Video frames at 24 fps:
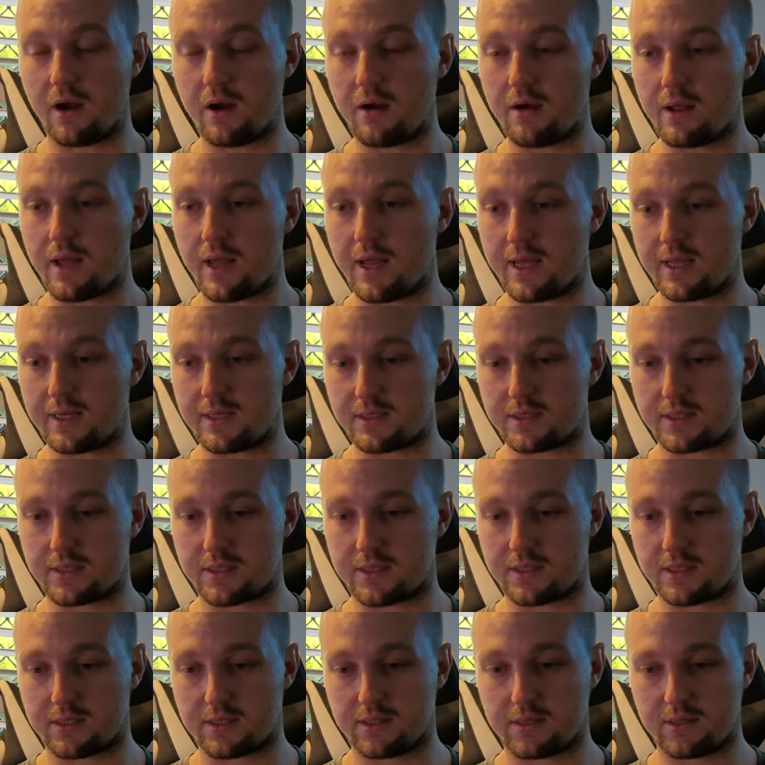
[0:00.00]
And
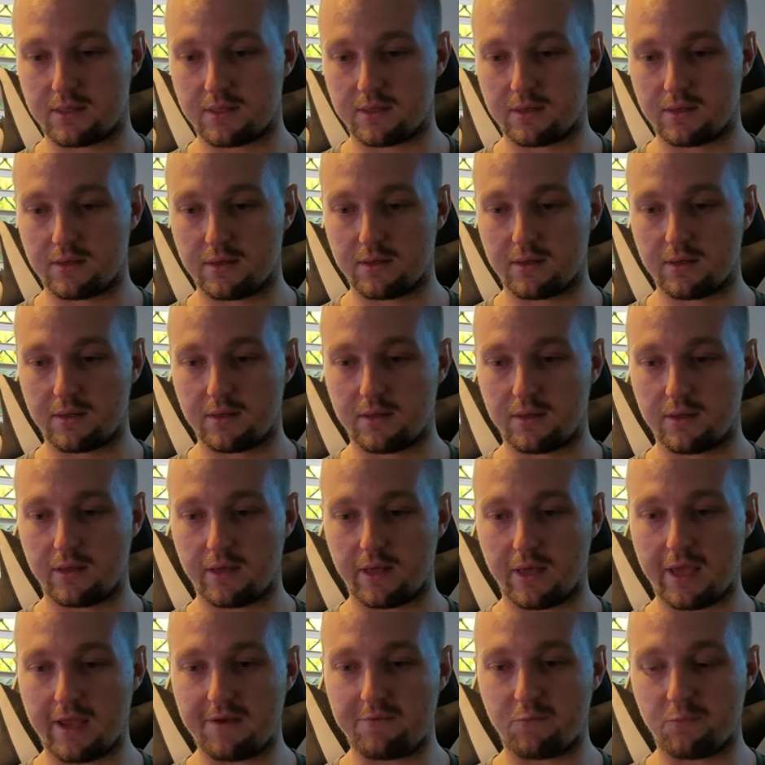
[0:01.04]

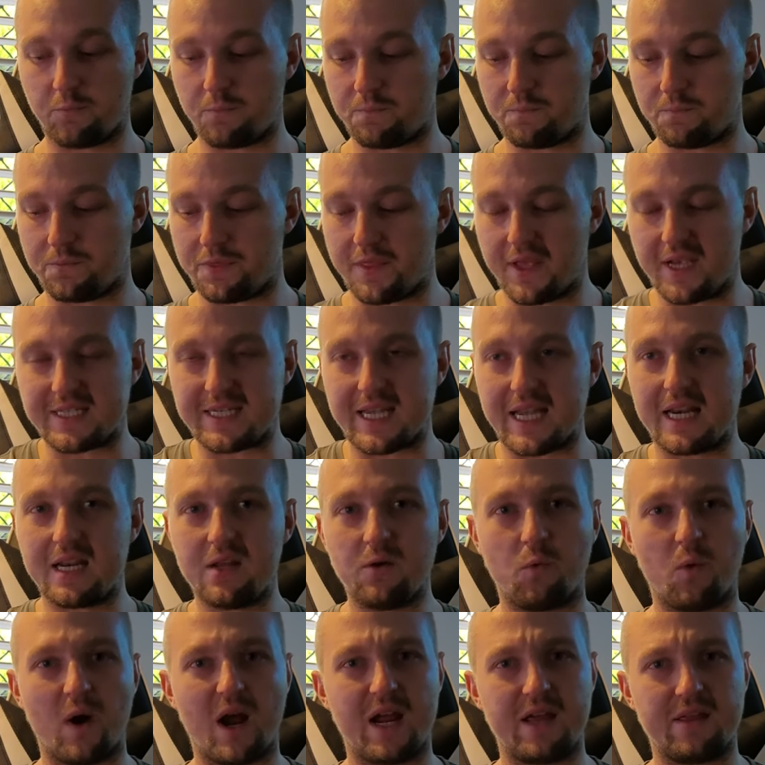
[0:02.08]
if there's any
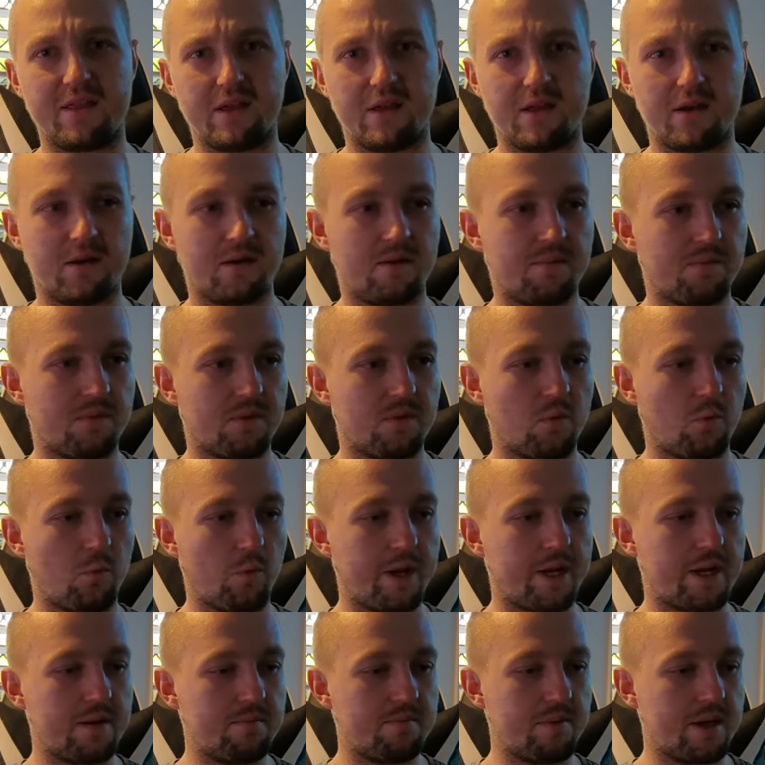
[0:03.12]
way that we
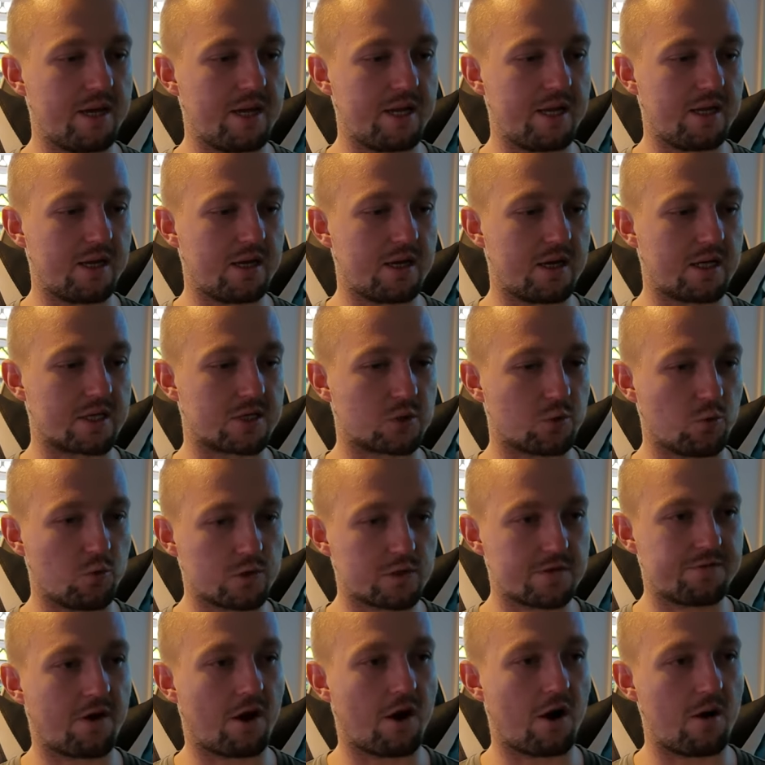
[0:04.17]
can be a source
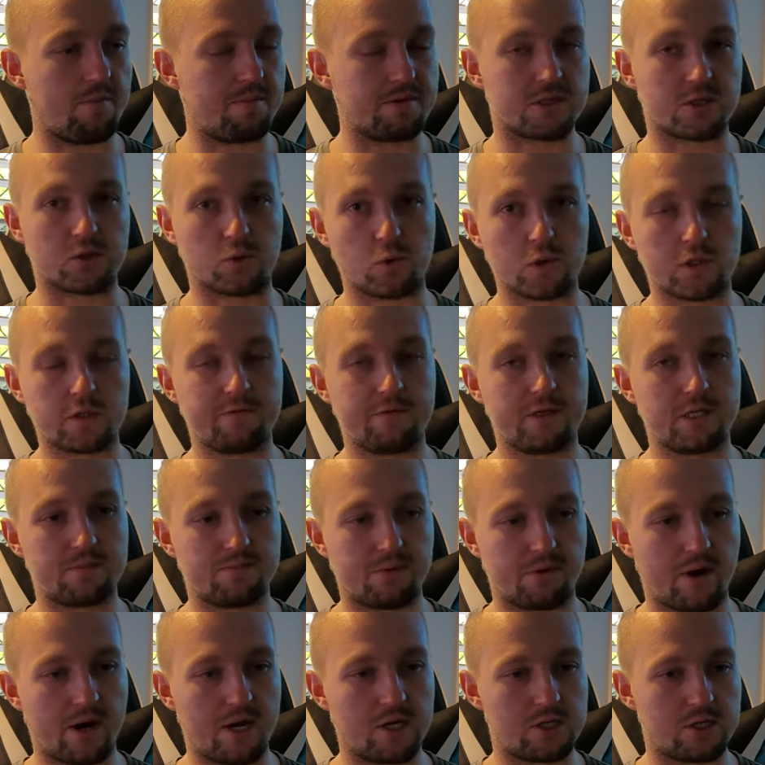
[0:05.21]
of hope, a source of
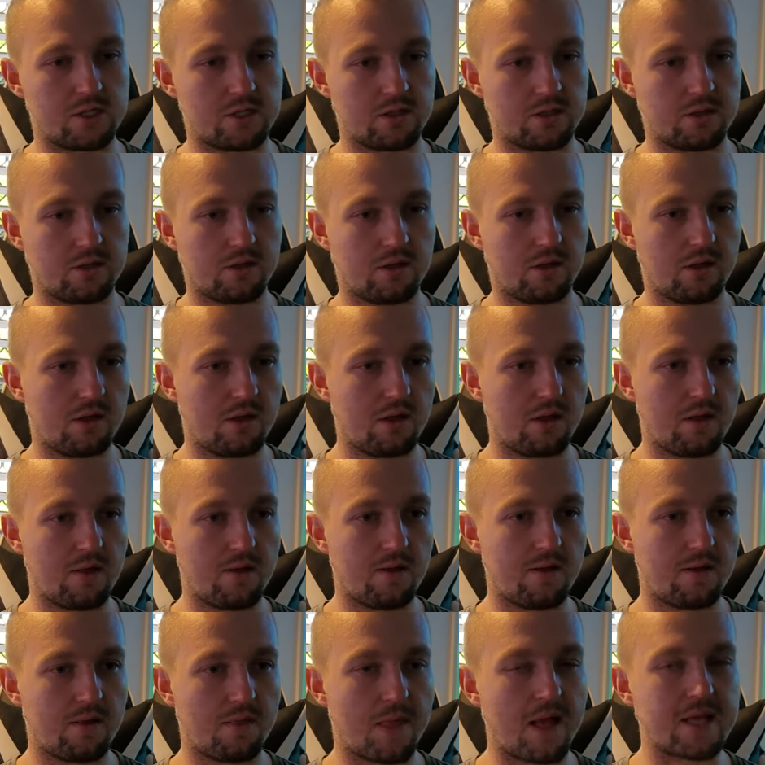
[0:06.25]
inspiration,
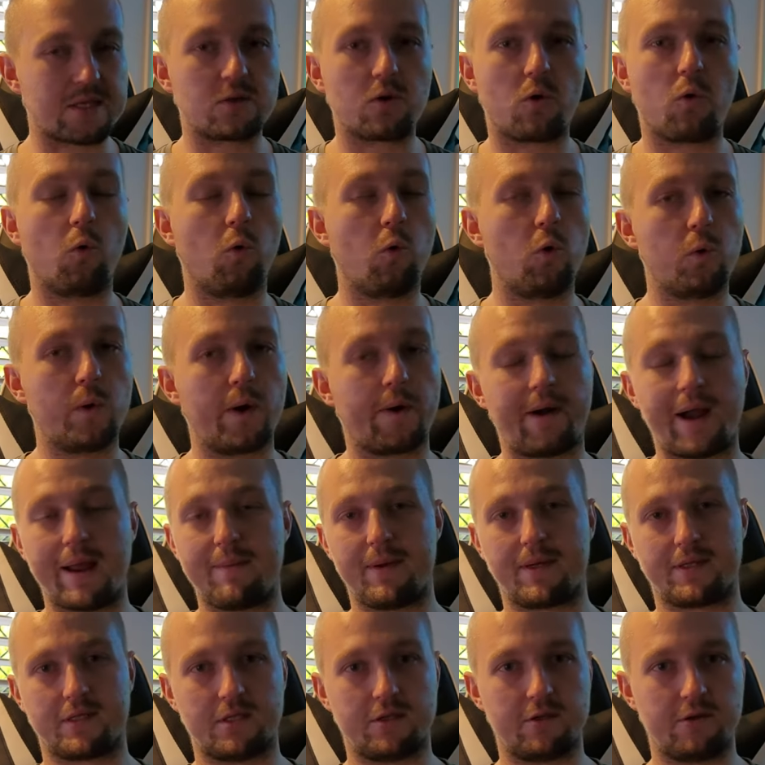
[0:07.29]
that's all we're
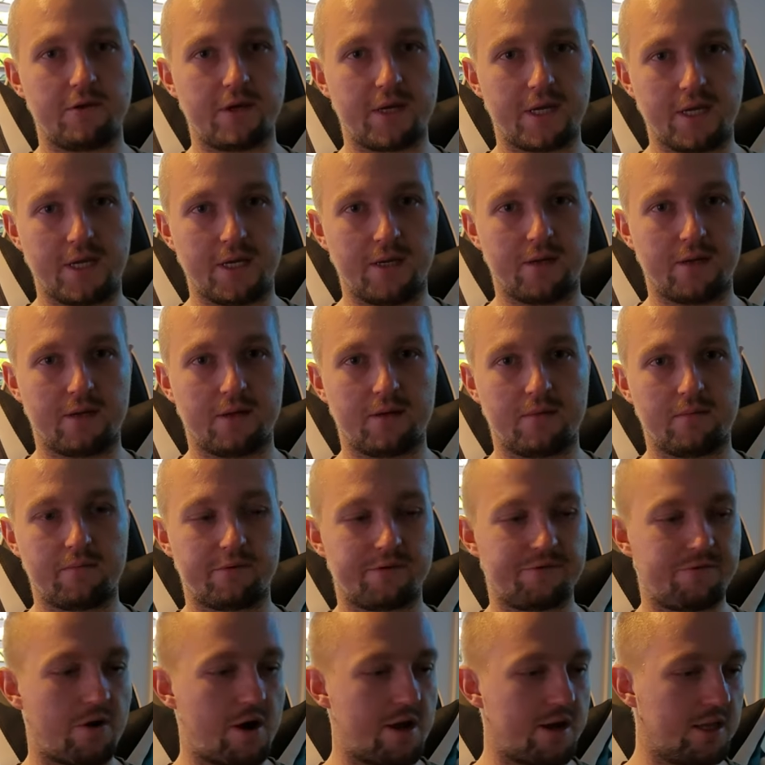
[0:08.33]
aiming to do here.
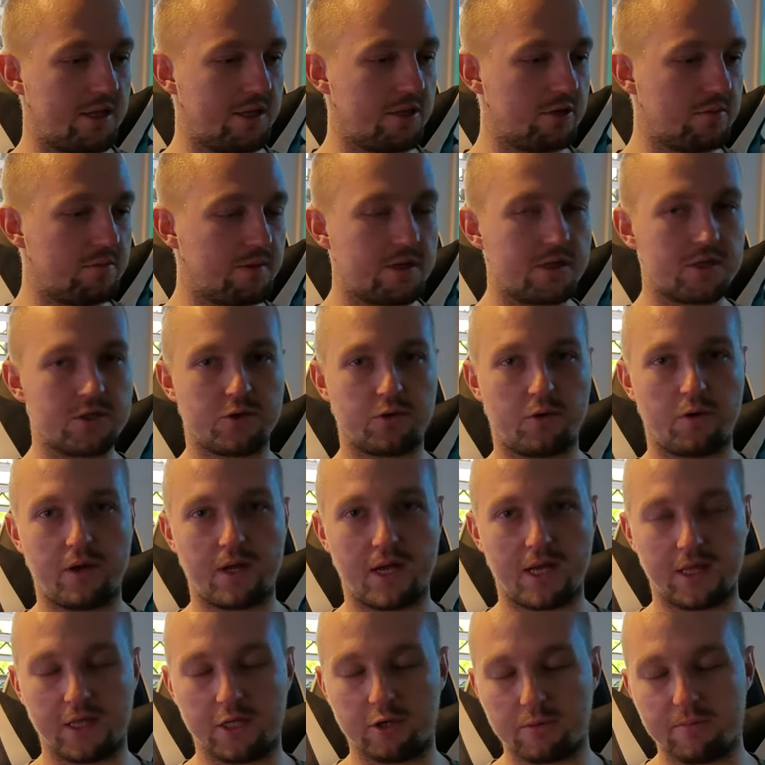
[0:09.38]
Provide a little bit of joy, a
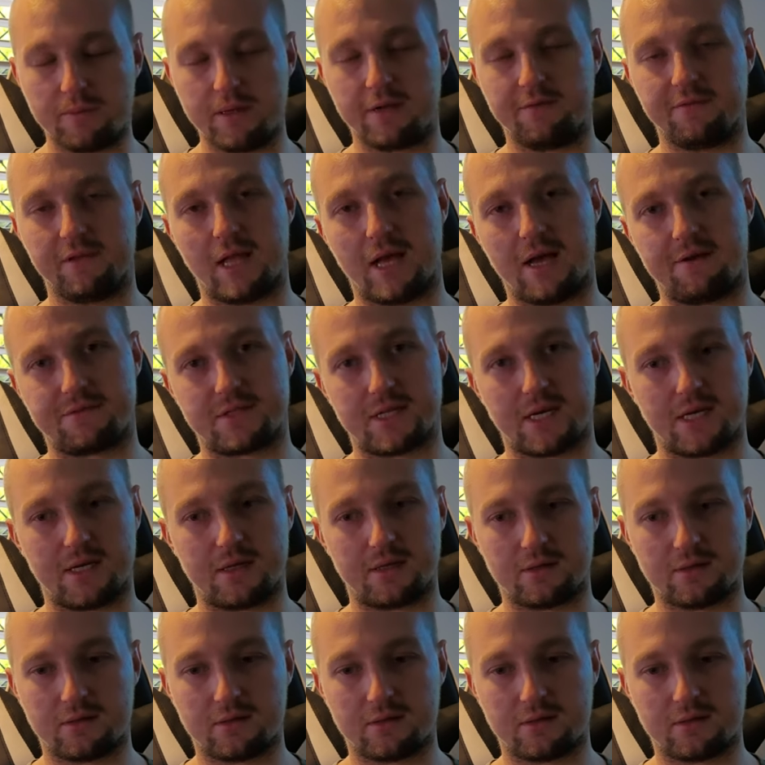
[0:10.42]
little bit of laughter,